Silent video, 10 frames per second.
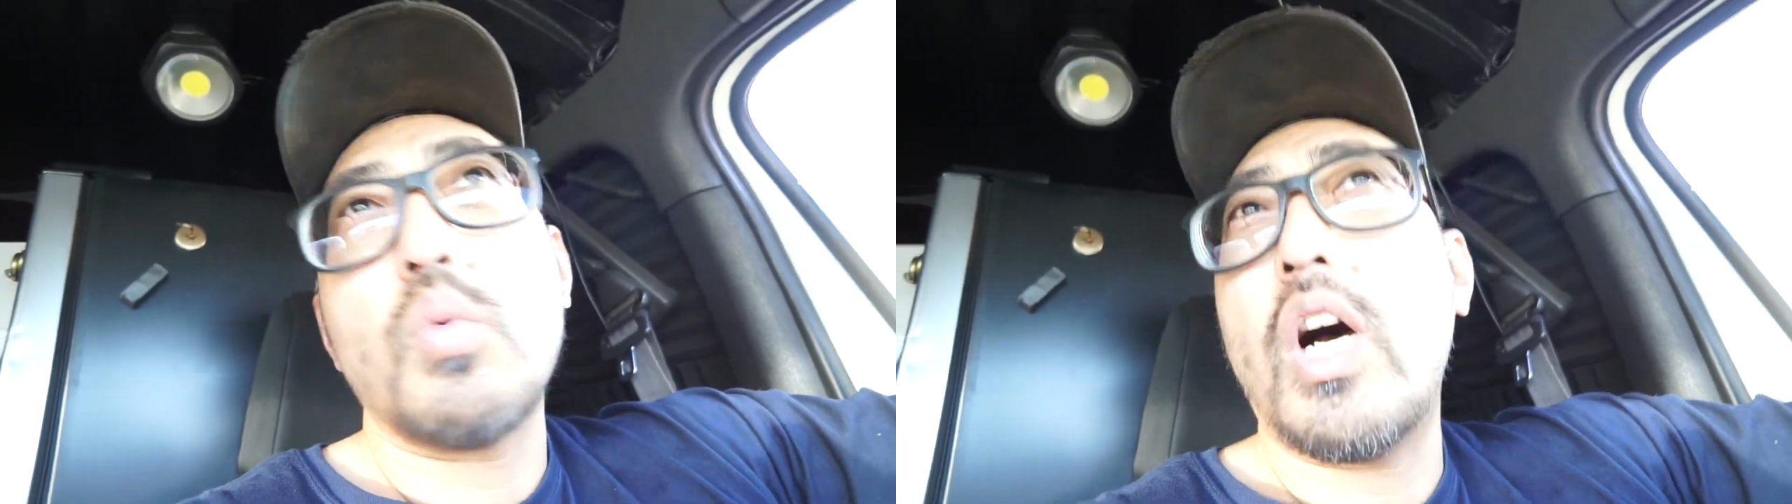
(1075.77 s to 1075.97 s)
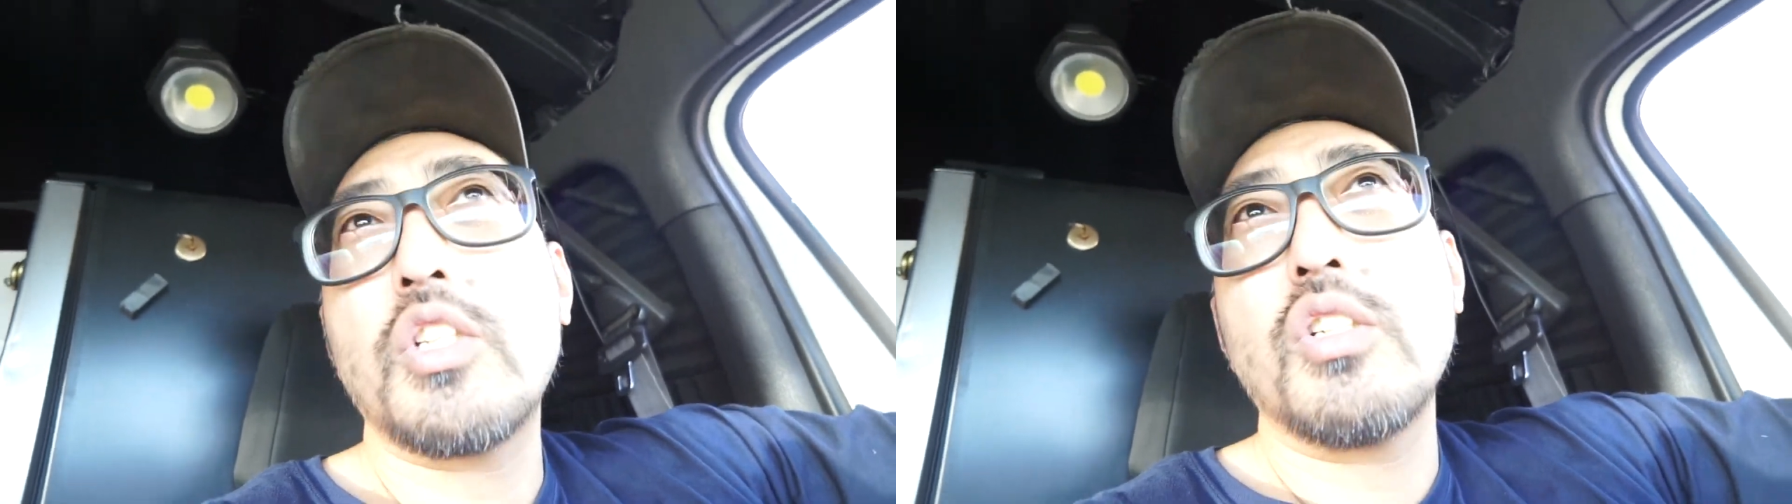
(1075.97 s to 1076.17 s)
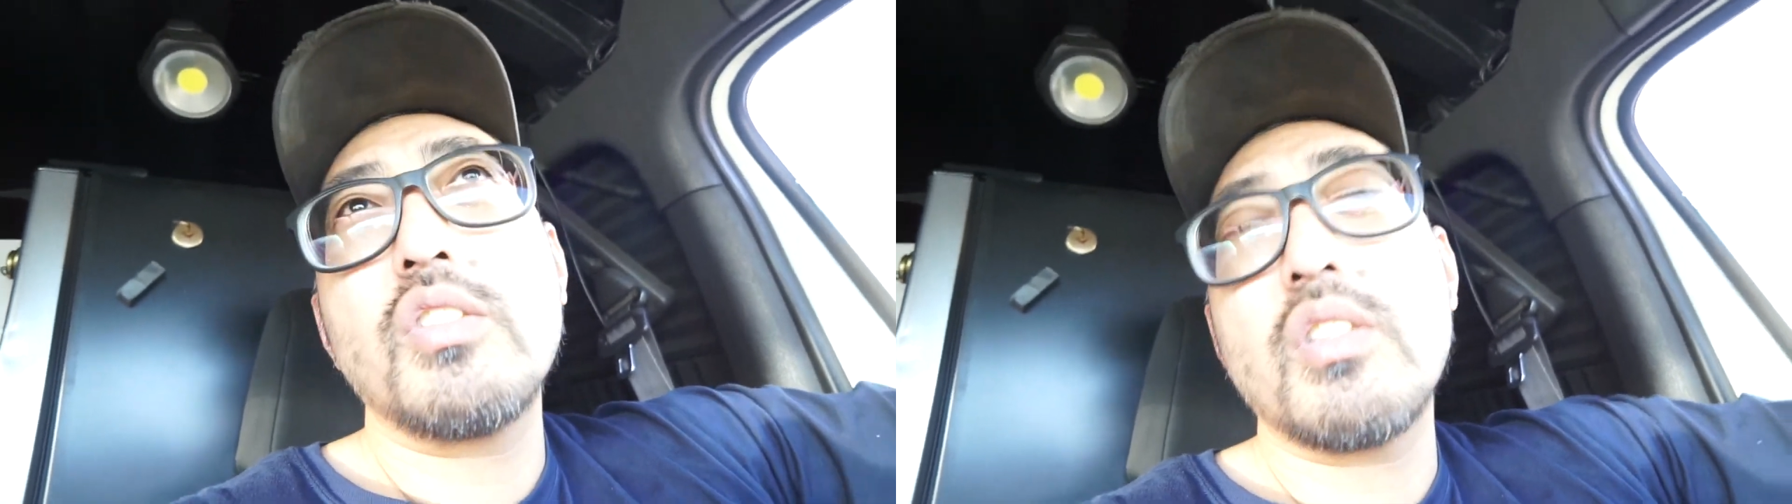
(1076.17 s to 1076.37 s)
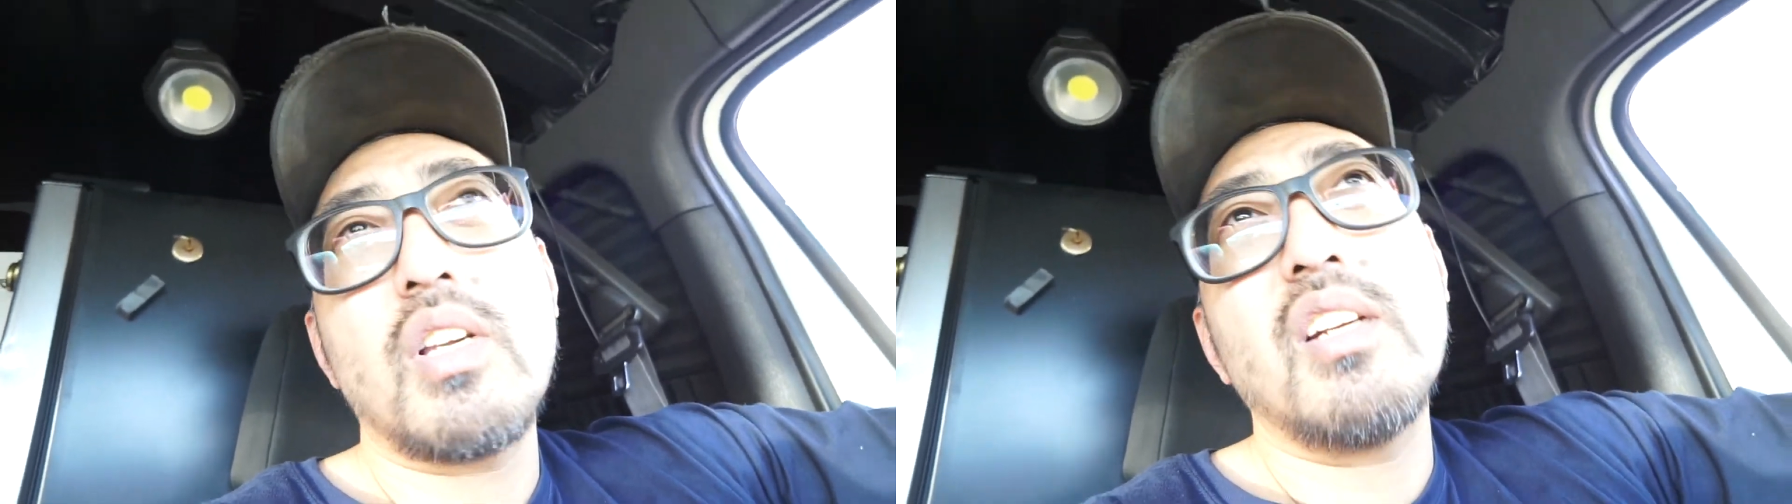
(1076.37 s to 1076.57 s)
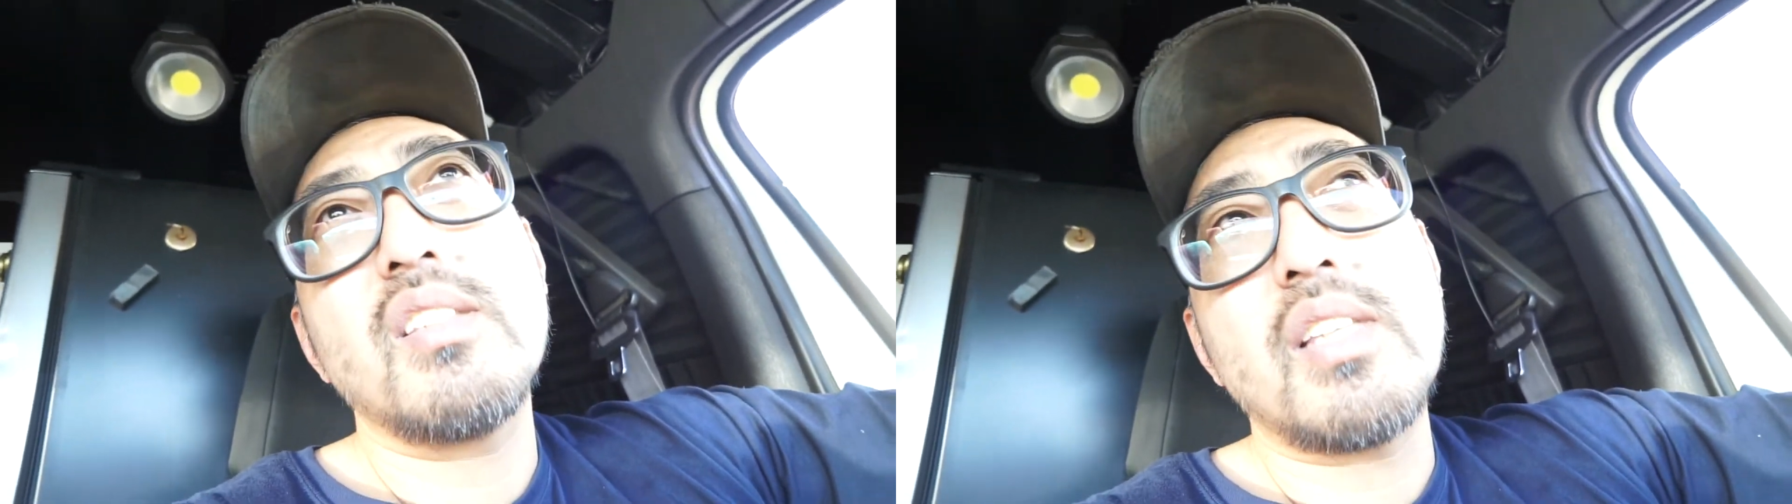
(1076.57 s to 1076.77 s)
washers. It's
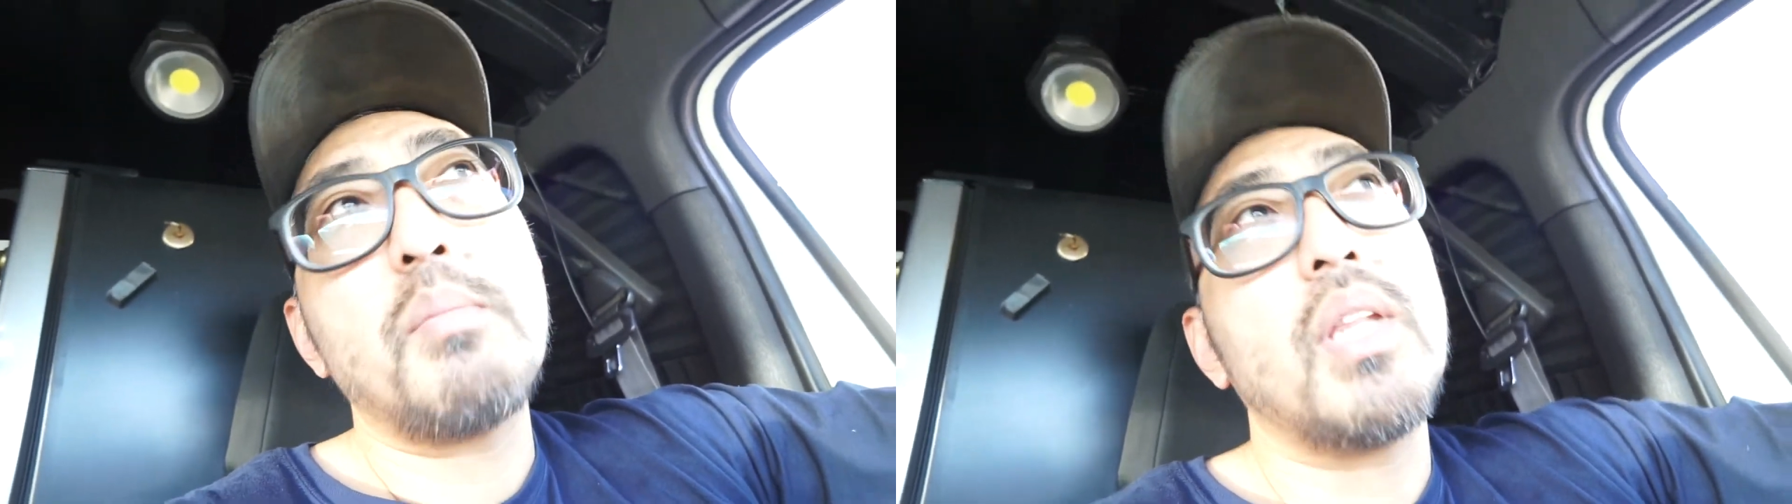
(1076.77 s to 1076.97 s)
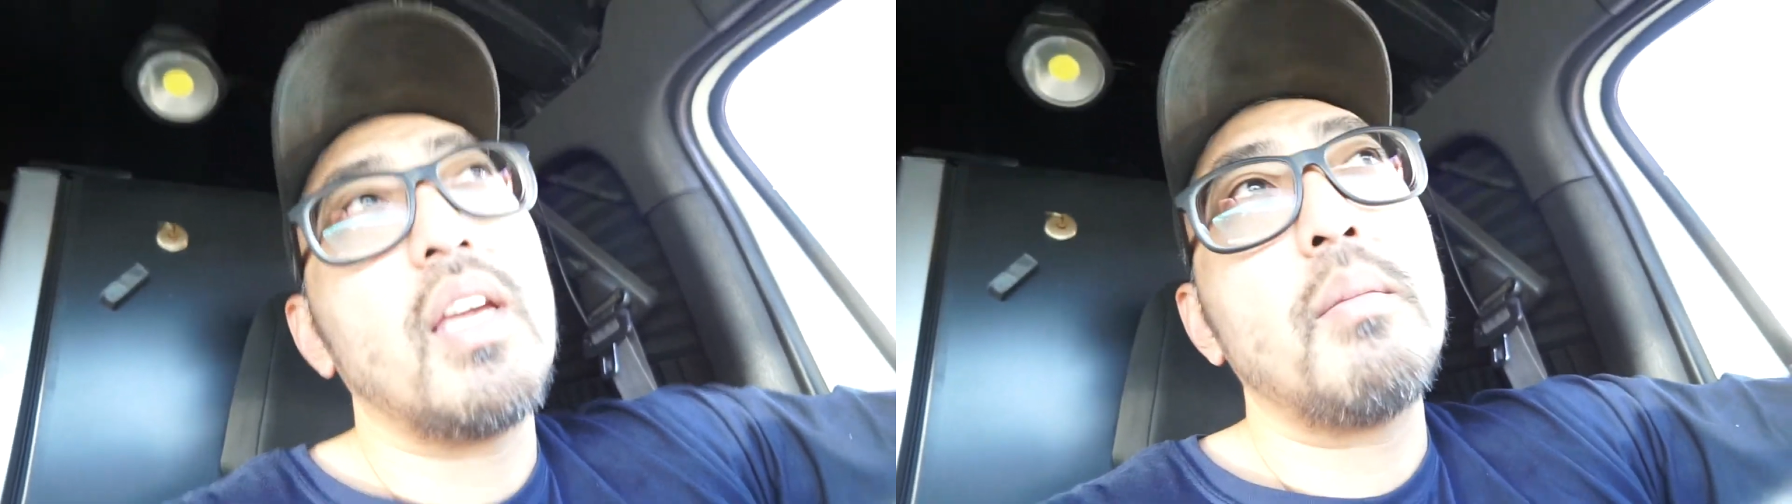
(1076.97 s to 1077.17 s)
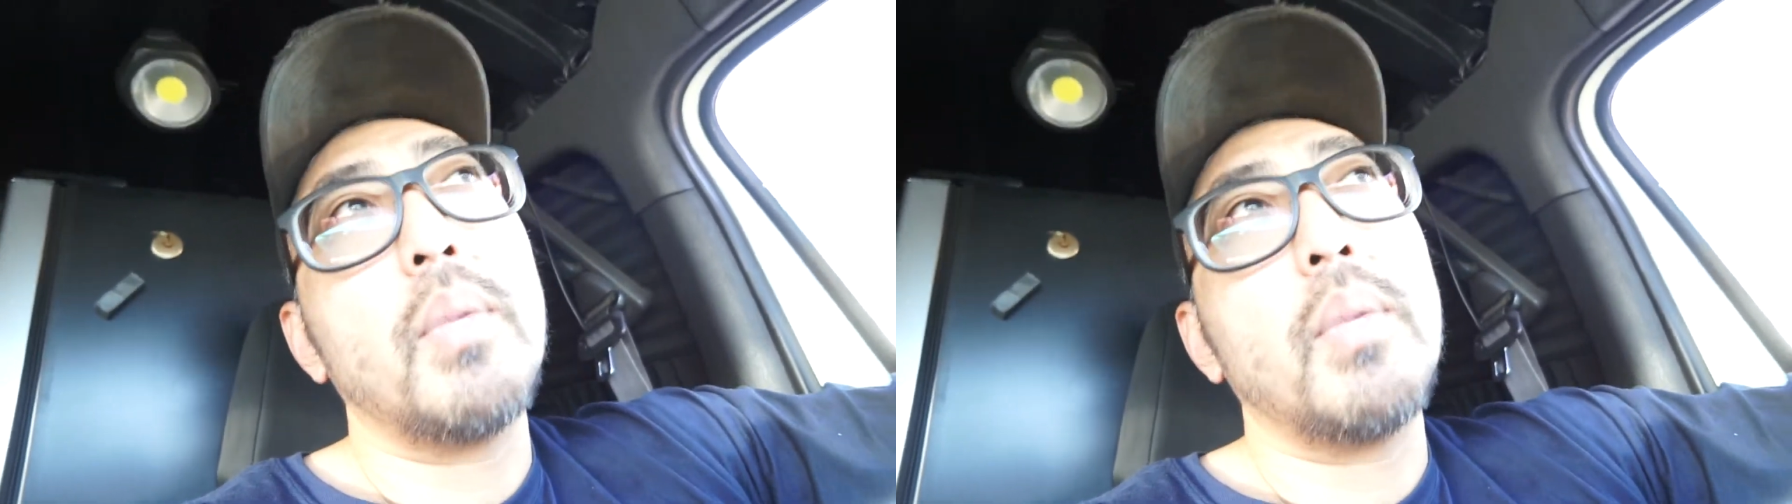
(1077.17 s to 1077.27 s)
kind of the same thing,